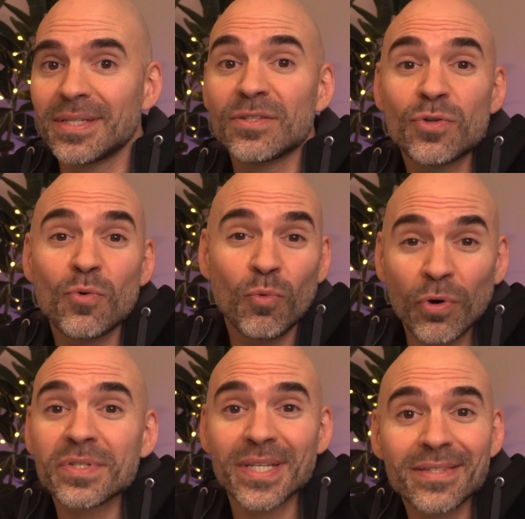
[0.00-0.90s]
this is the
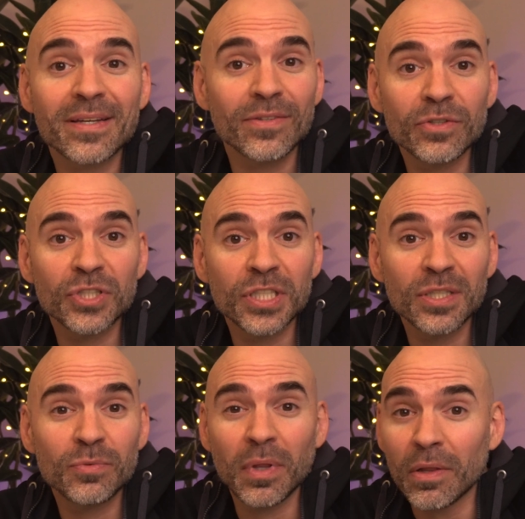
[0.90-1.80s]
worst this
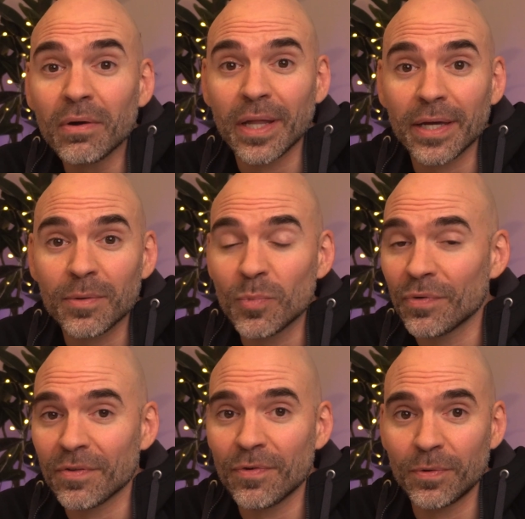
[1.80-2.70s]
technology will look like
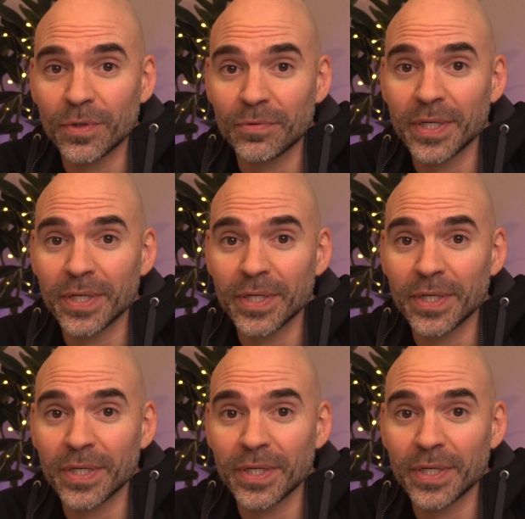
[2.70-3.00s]
moving forward,